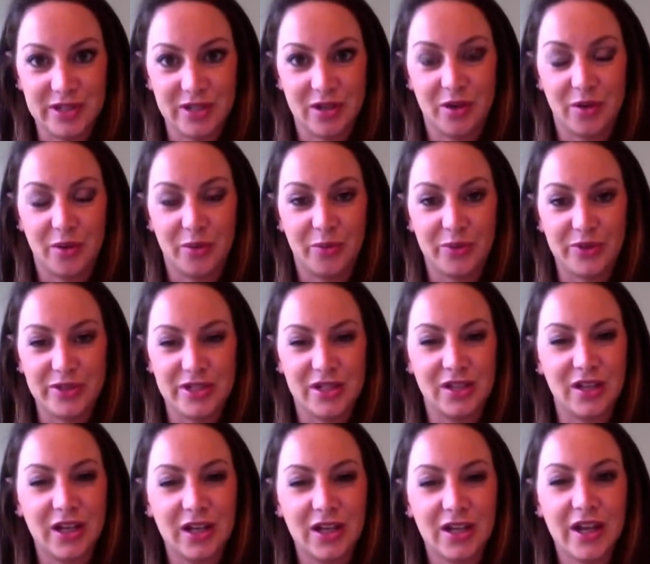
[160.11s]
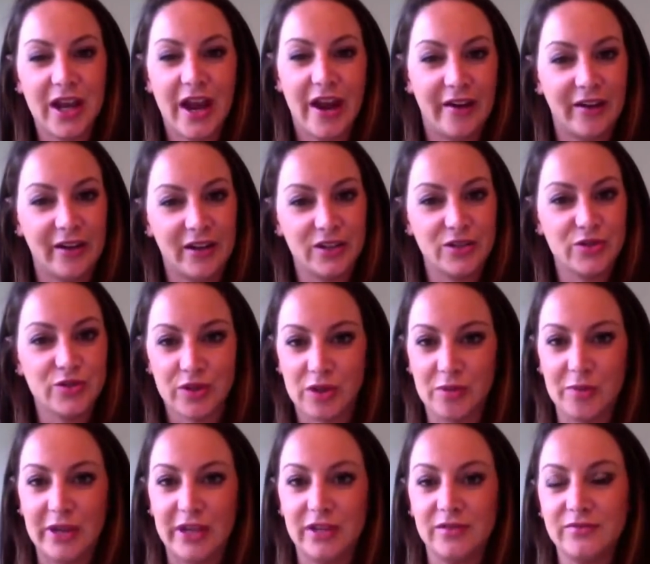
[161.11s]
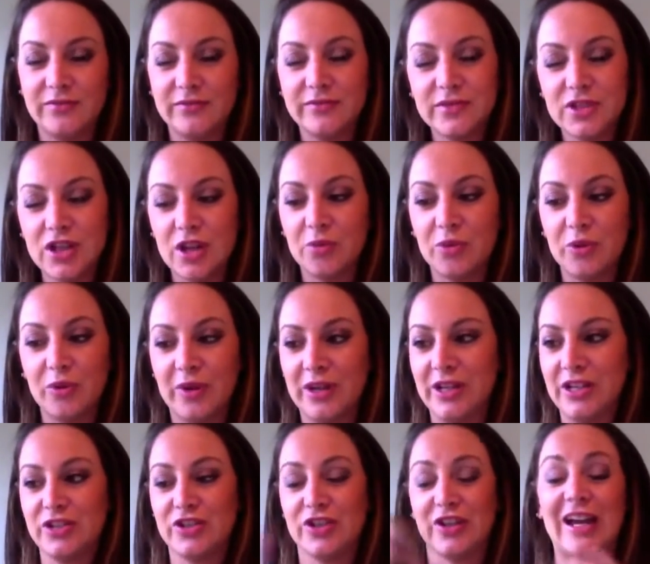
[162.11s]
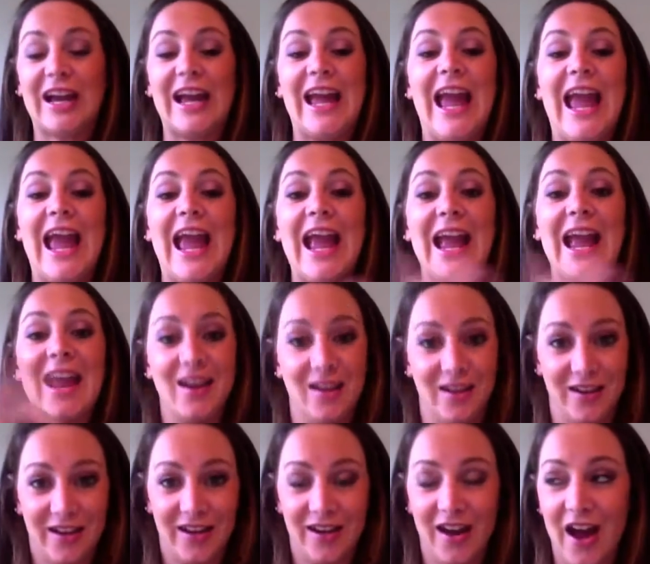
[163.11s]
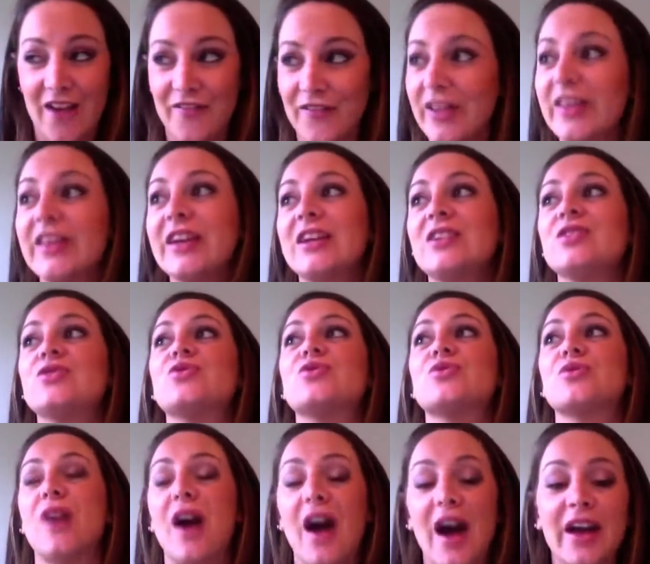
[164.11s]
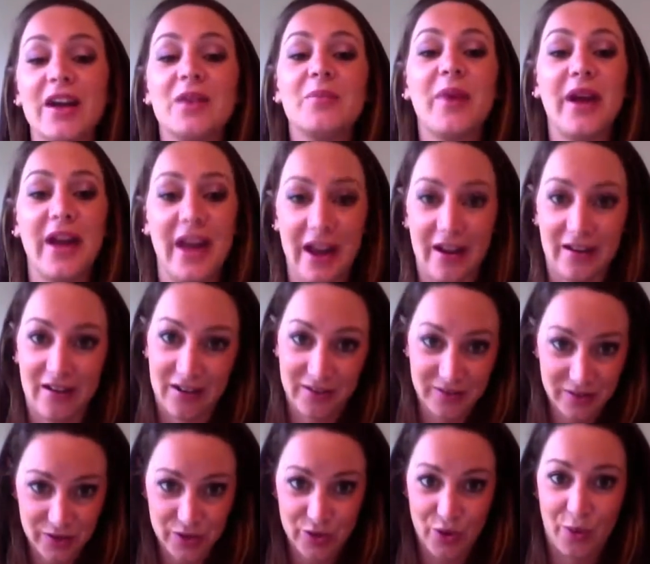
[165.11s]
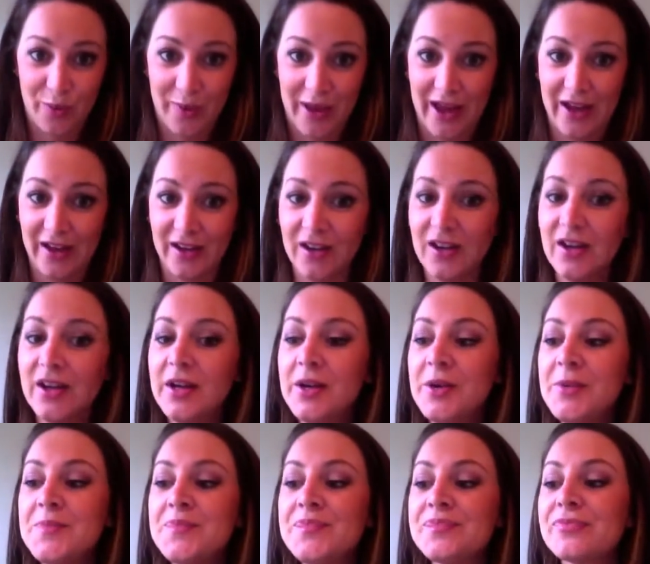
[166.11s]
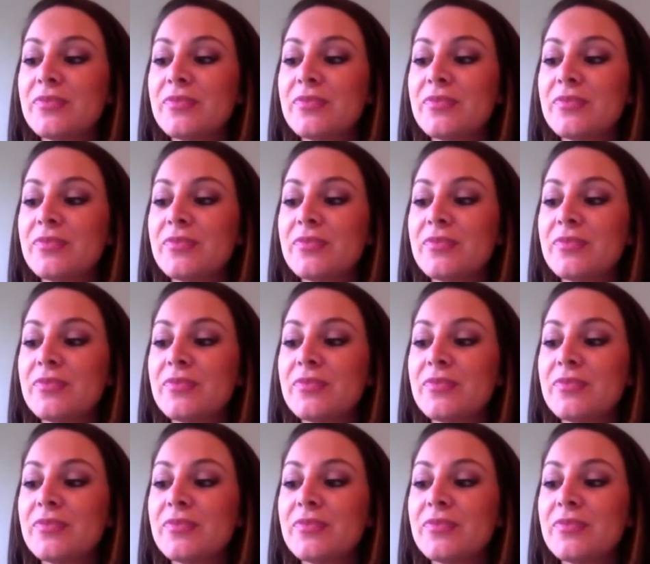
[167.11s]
It was the Brazilian Keratin Treatment shampoo and conditioner, and I hated it. I felt like it dried my hair out so bad.